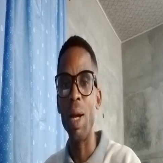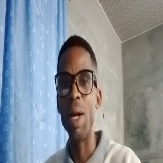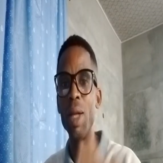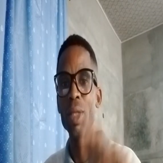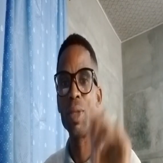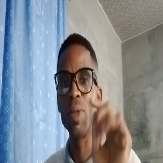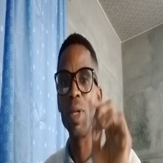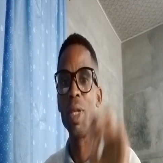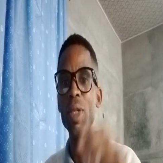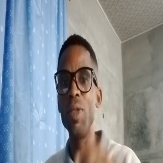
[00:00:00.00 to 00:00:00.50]

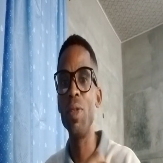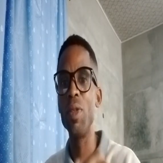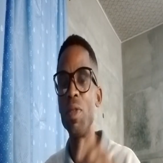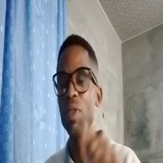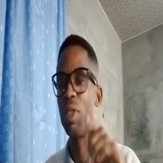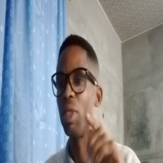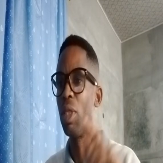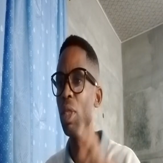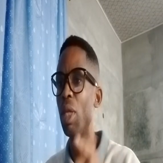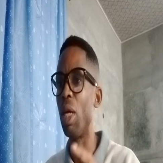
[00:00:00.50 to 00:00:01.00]
Actually, you've
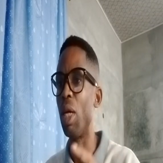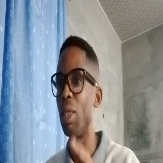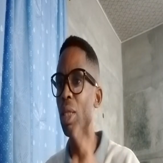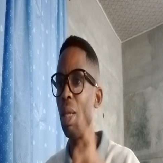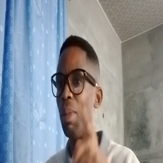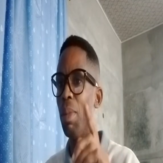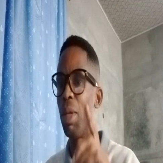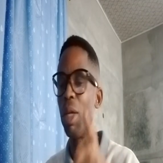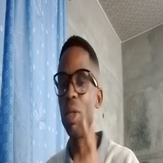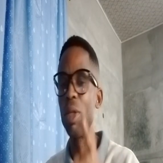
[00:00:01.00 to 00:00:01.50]
seen that
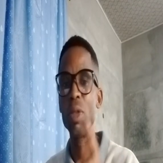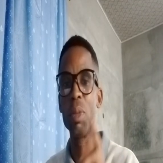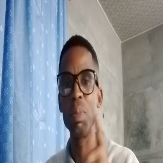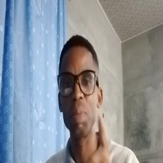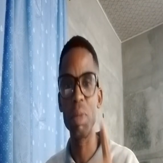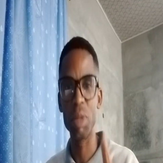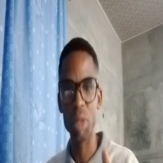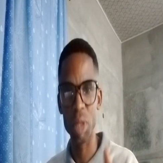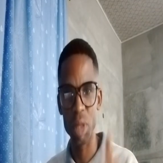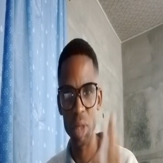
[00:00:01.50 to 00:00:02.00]
the application
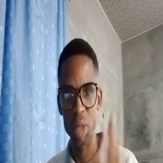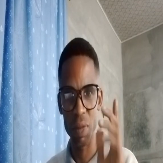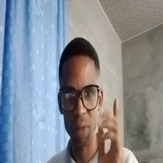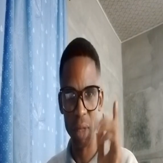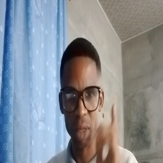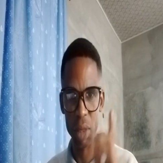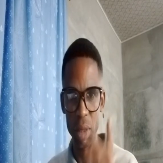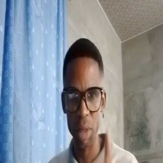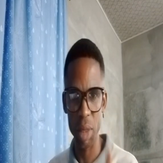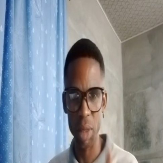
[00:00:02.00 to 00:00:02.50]
process is
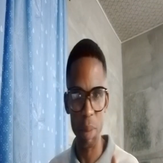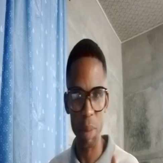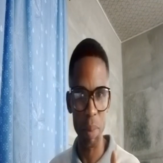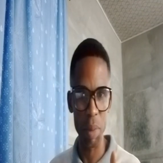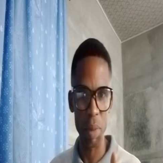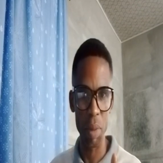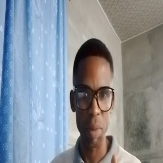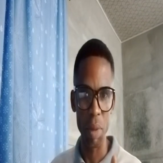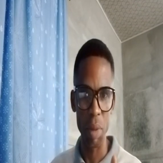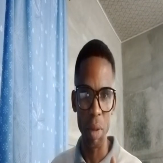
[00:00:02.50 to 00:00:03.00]
very
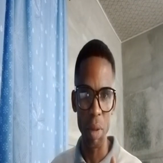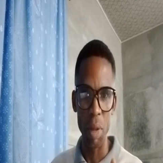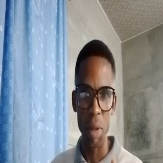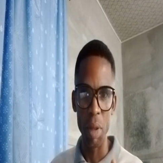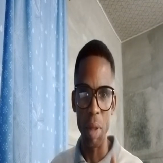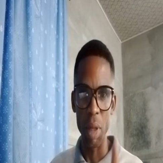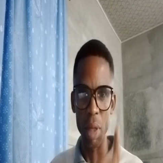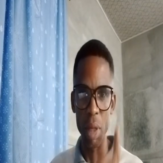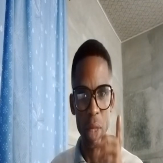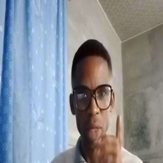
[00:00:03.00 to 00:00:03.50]
simple
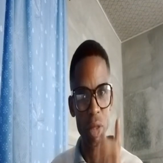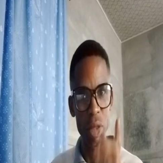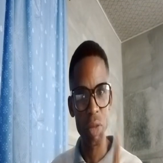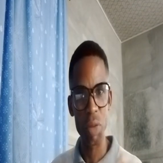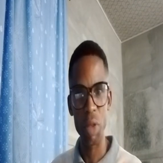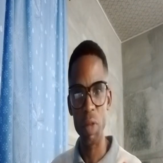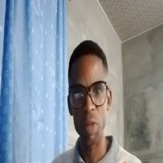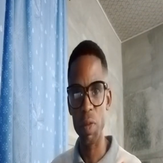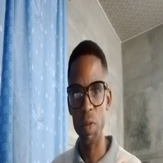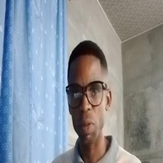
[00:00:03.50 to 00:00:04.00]
and
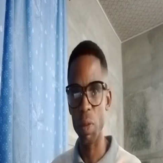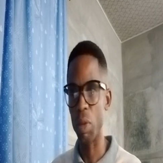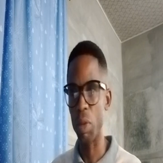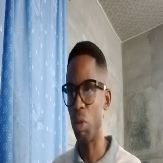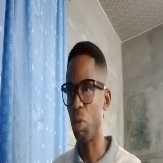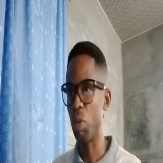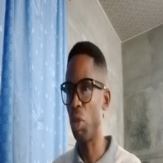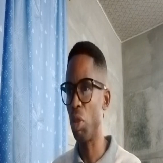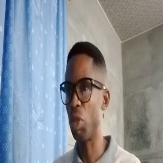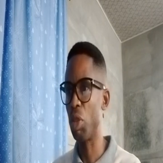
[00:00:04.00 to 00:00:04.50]
straightforward.
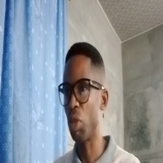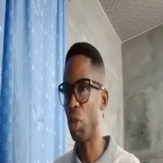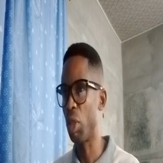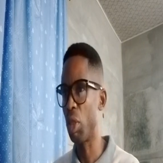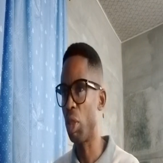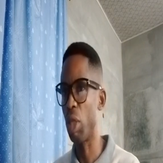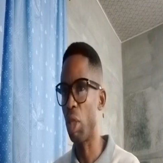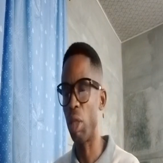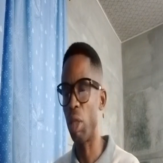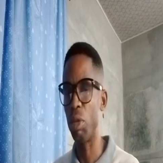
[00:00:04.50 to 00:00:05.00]
So it's
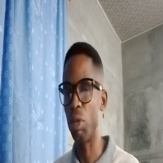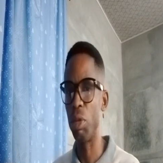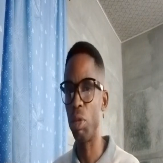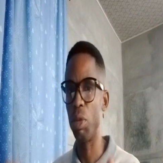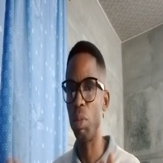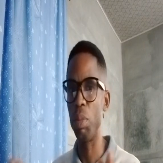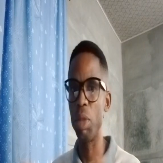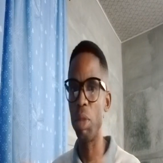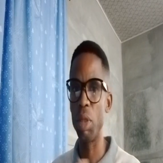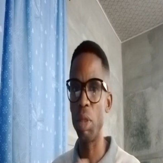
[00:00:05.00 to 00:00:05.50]
nothing that you
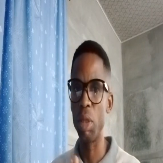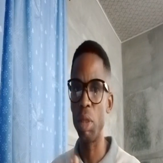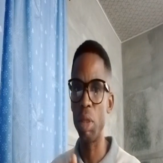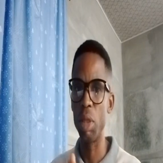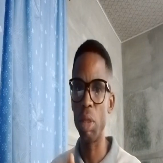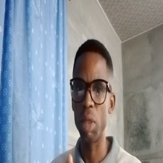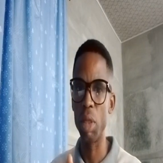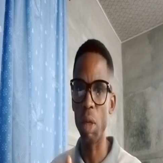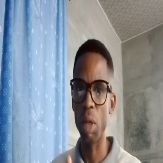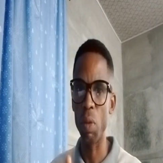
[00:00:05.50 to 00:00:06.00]
should be
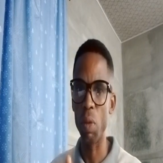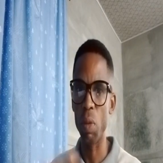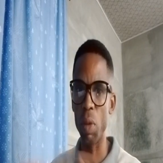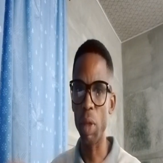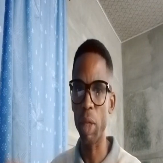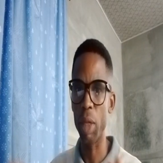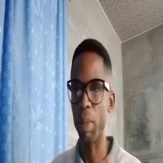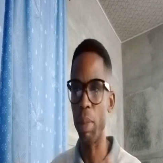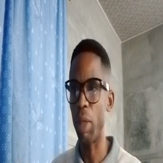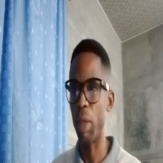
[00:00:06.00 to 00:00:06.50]

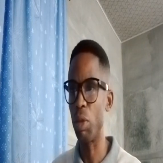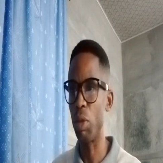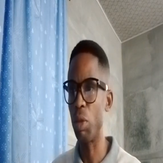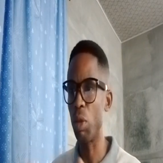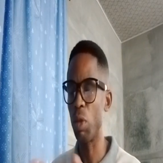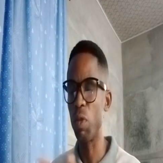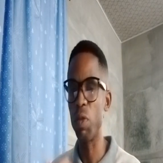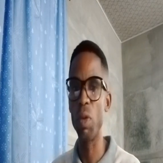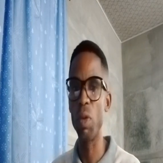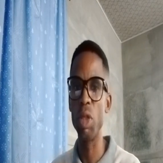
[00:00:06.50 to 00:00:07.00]
worried about.
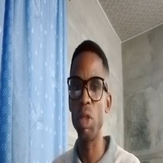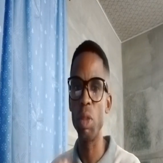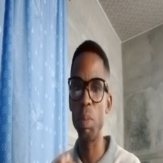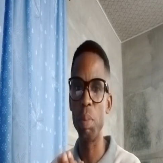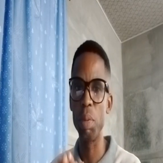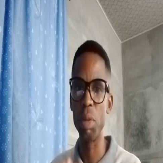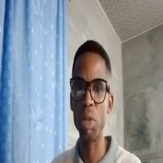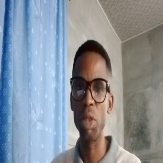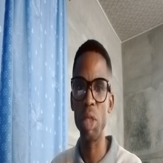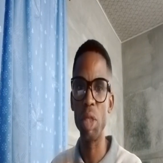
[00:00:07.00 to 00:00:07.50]
Just follow the
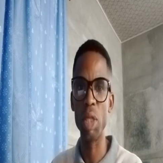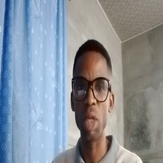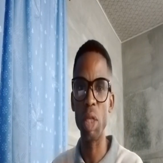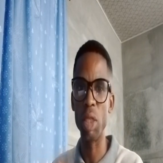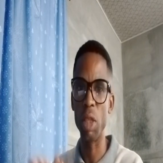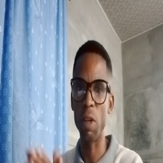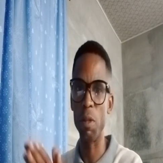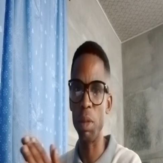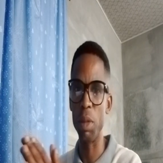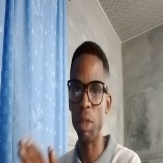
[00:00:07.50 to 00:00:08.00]
process that
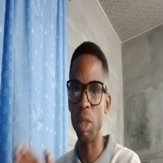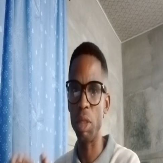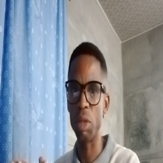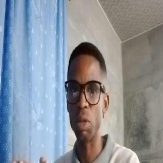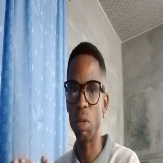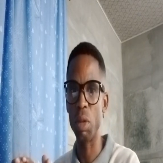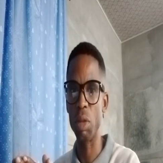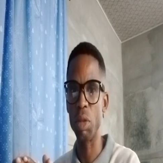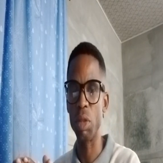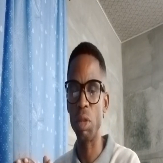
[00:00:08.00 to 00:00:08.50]
have been
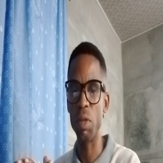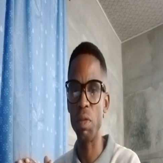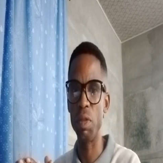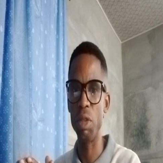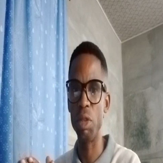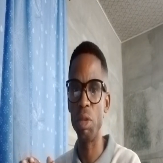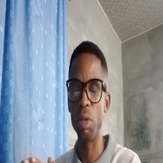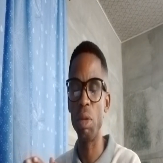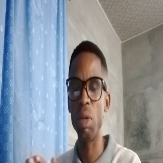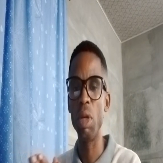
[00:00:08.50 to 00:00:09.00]
discussed in the
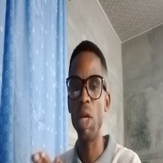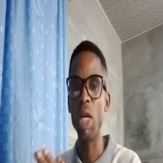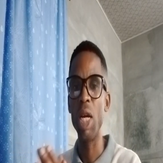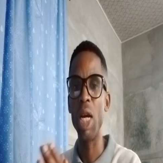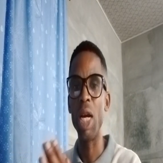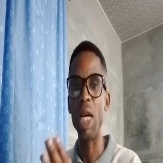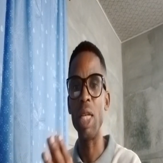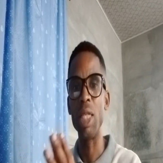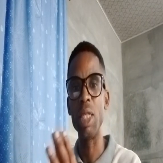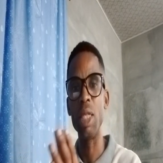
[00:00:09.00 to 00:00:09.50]
video,
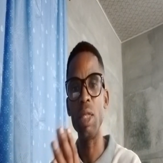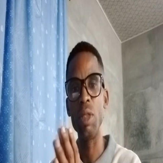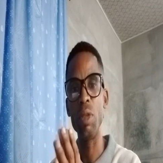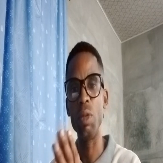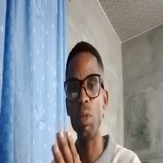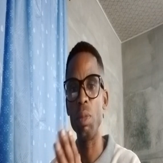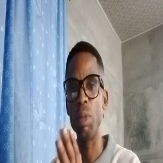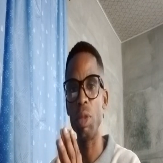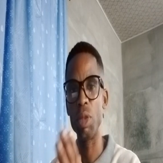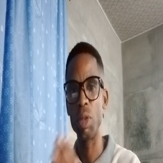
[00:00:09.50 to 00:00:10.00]
and then
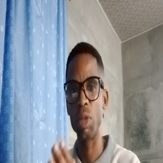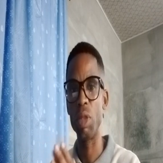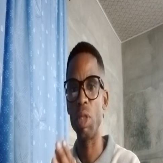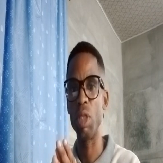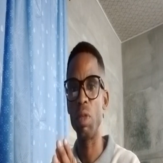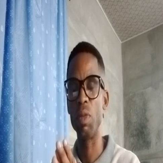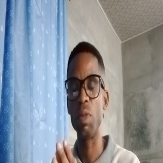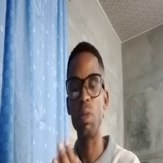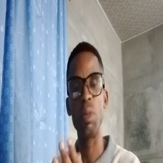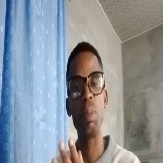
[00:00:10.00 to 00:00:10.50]
you'll be
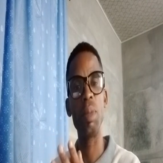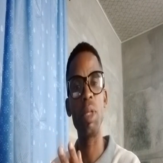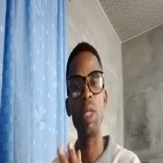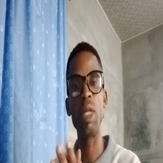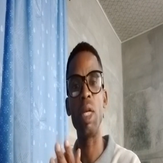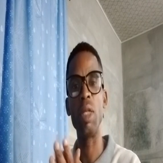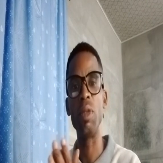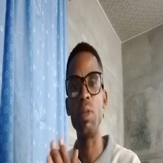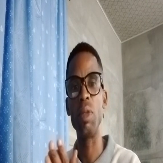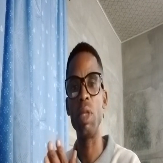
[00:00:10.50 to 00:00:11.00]
successful. We pray
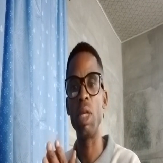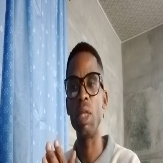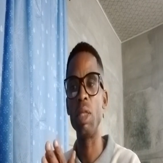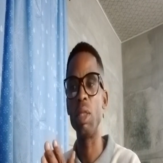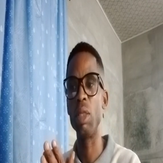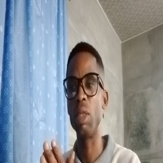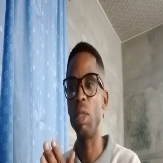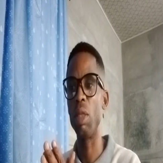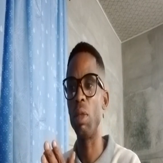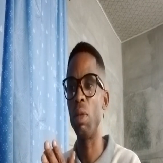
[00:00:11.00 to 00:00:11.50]
that you
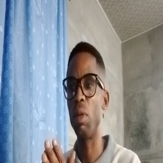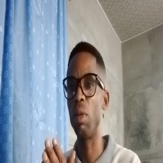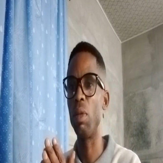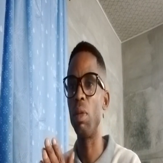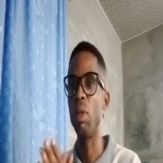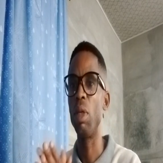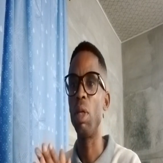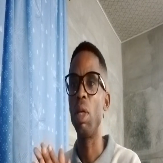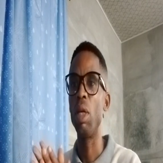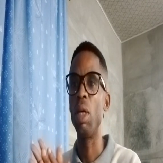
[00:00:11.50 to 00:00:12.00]
get the
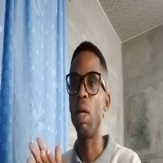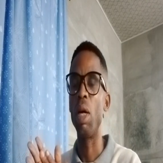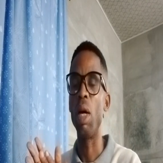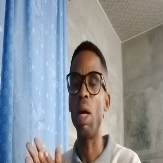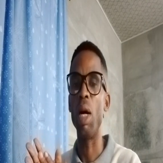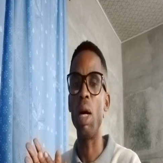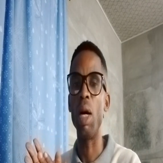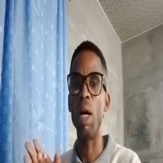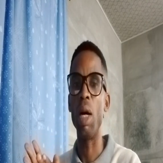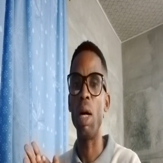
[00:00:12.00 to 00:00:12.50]
loan.
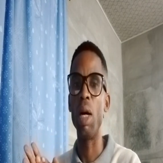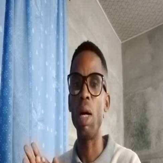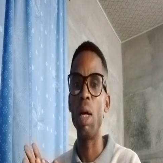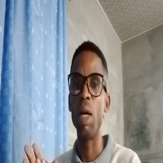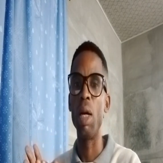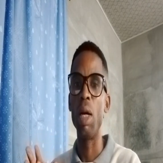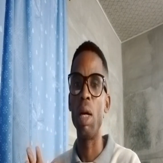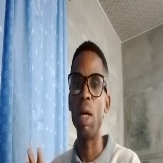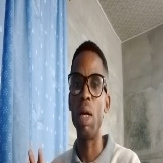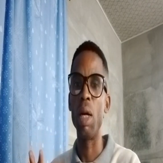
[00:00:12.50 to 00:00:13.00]

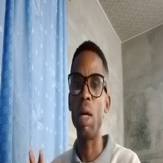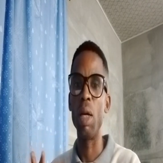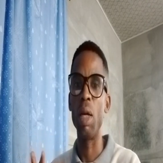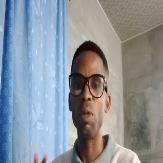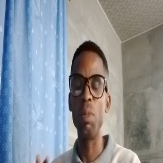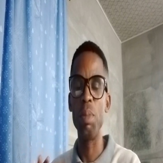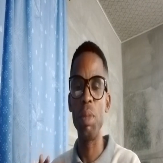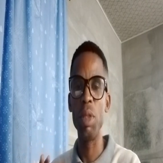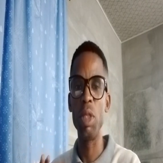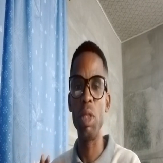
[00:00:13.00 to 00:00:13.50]

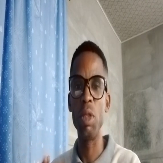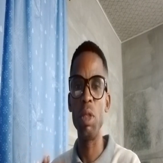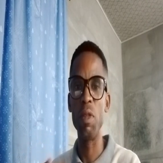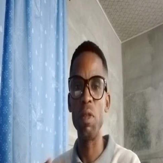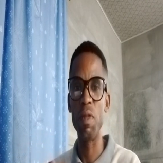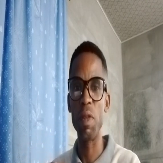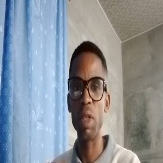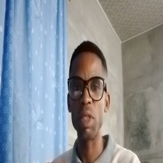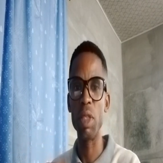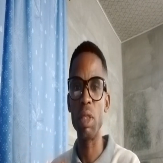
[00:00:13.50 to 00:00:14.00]
You'll be the
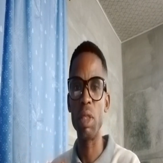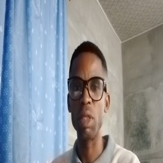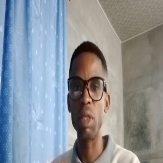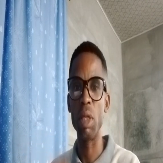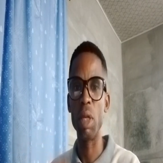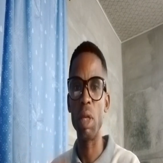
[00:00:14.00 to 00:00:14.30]
first